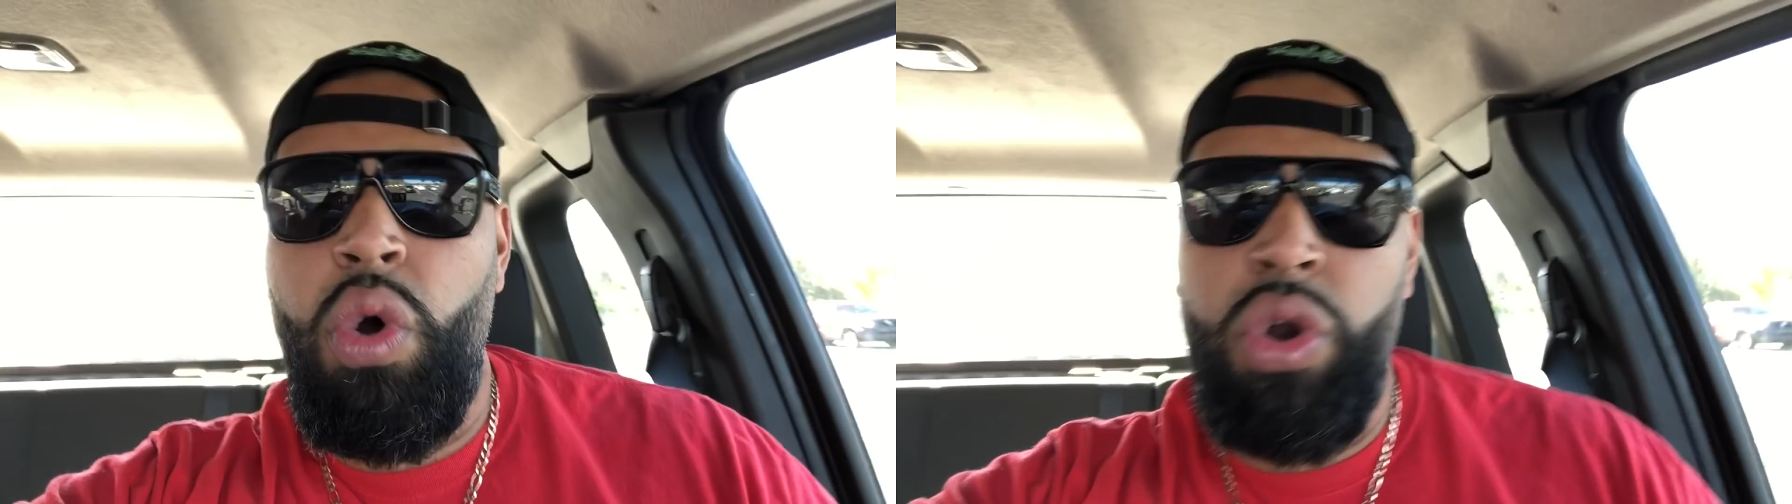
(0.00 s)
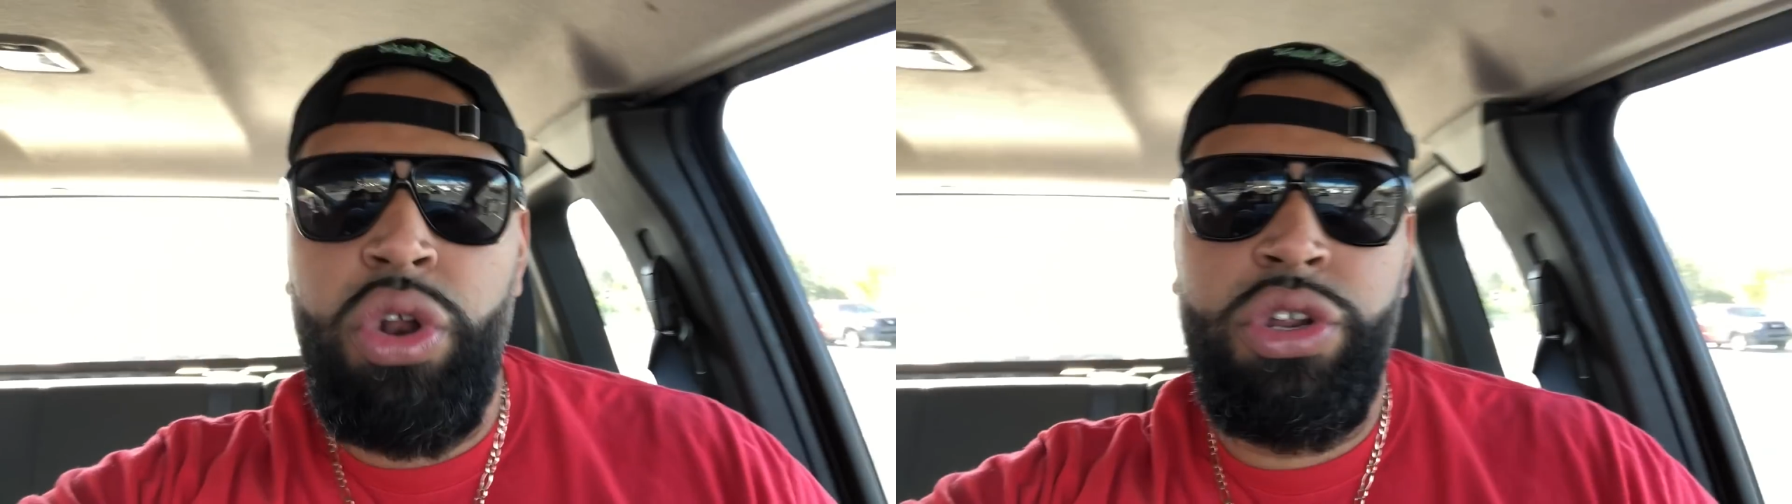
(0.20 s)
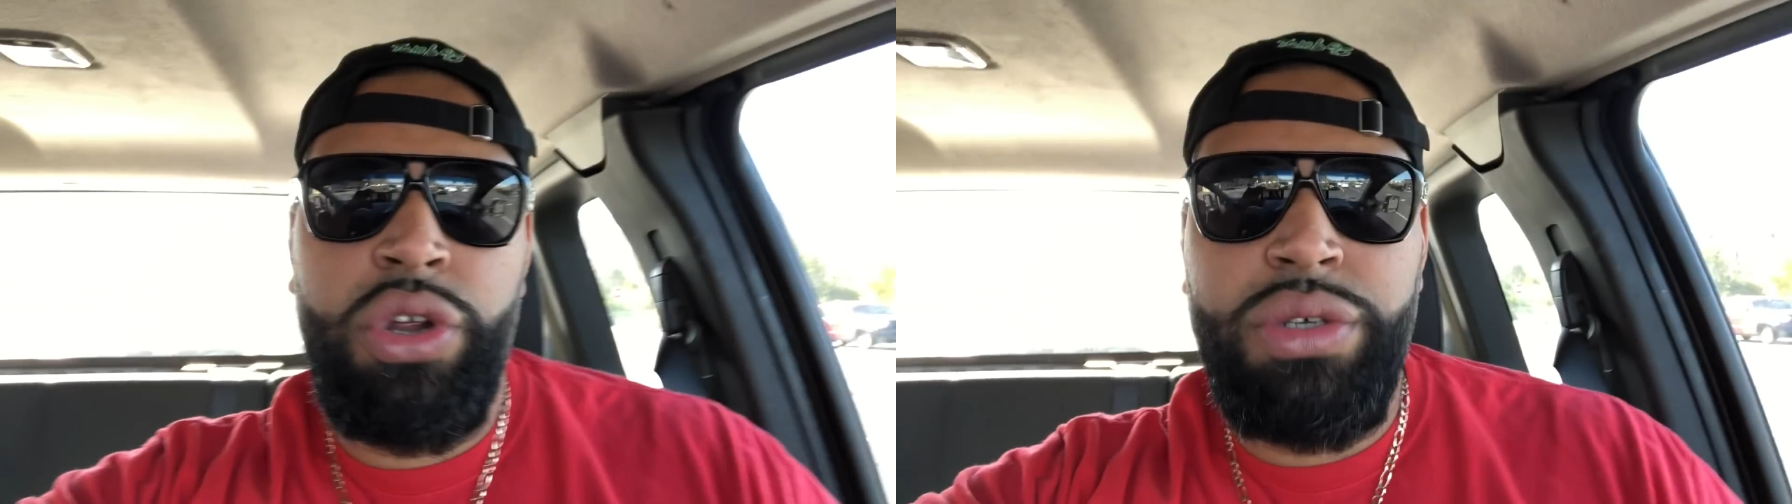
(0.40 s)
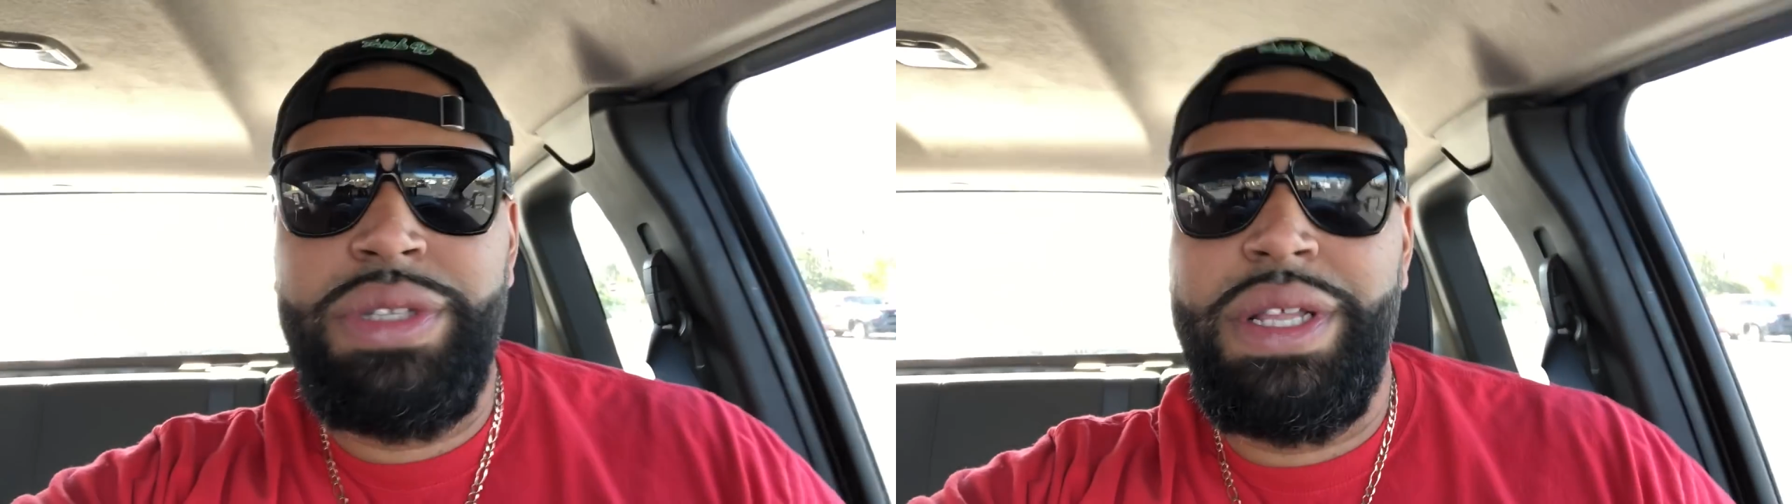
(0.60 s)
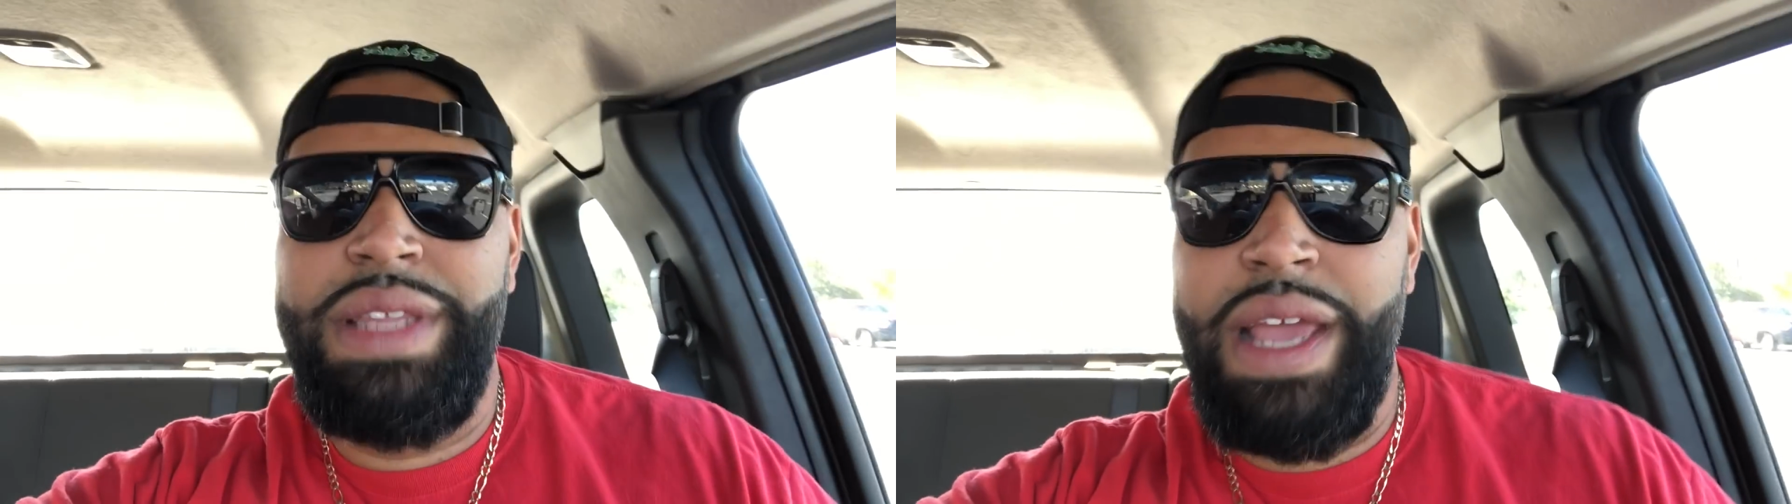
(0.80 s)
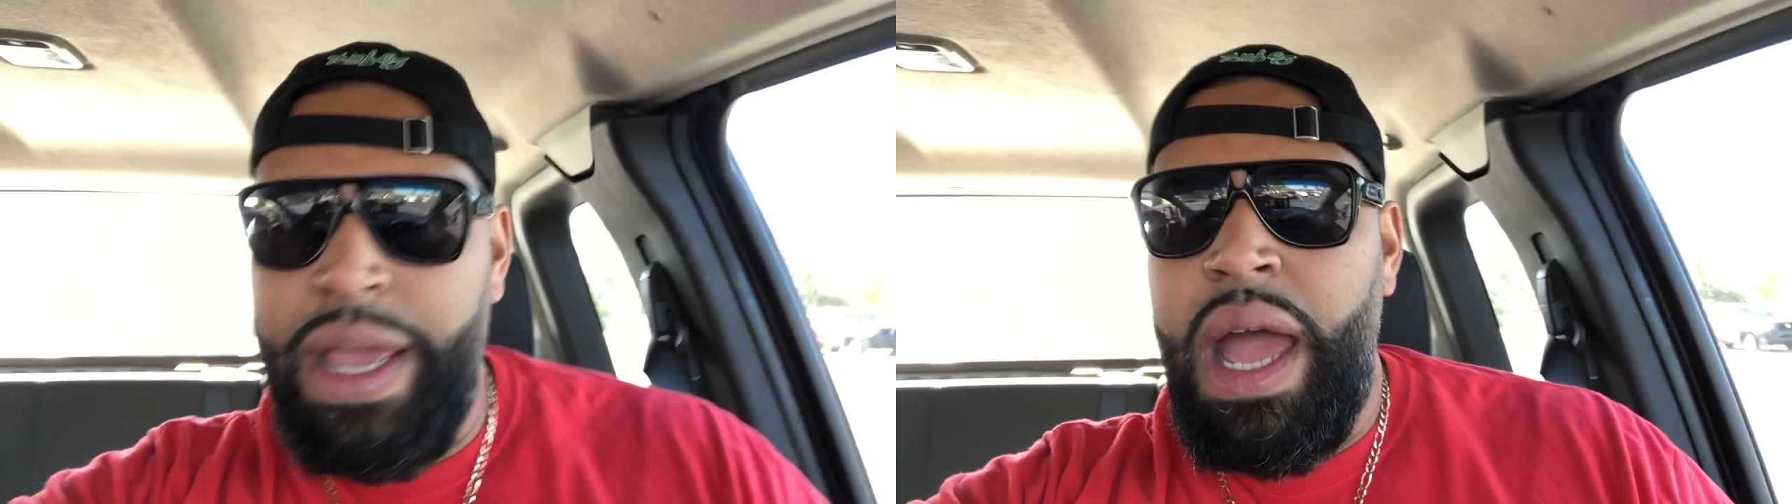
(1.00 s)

Order yours today.